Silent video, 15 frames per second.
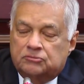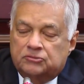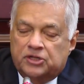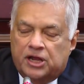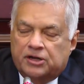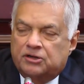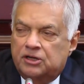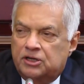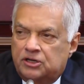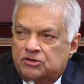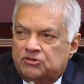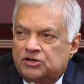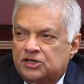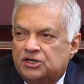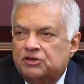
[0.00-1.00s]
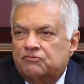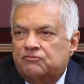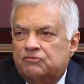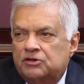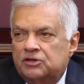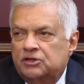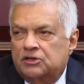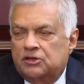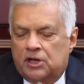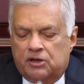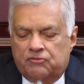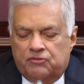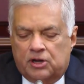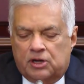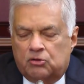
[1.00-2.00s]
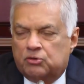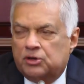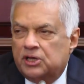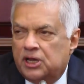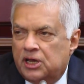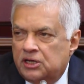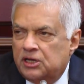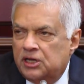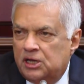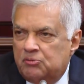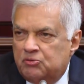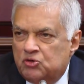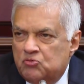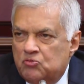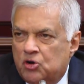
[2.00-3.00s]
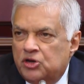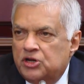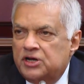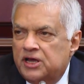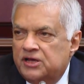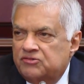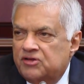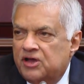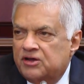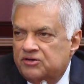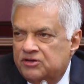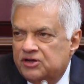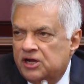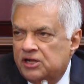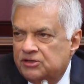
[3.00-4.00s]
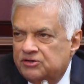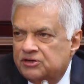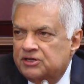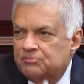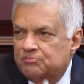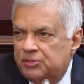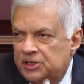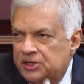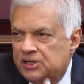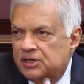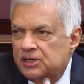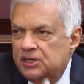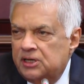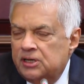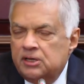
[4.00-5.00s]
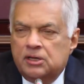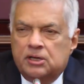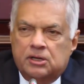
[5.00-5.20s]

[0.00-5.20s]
that initiative, and we are looking at help to modernize agriculture completely.